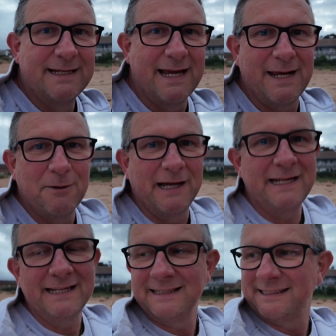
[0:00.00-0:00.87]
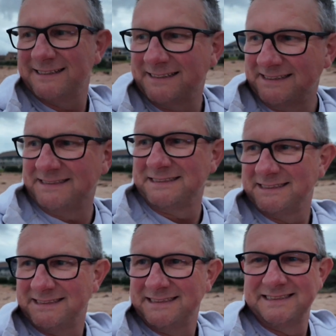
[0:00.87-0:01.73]
Anyway,
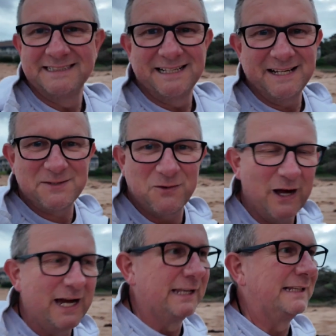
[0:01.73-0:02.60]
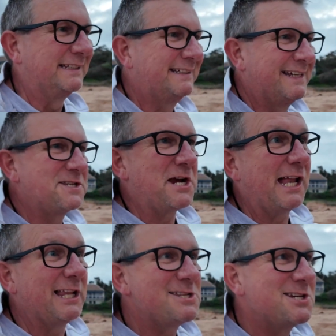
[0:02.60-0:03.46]
it's fun and
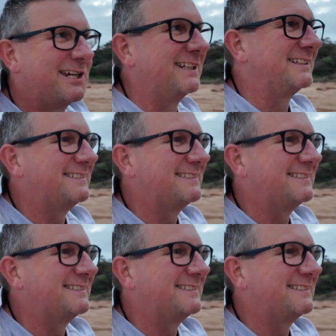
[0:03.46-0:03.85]
challenging,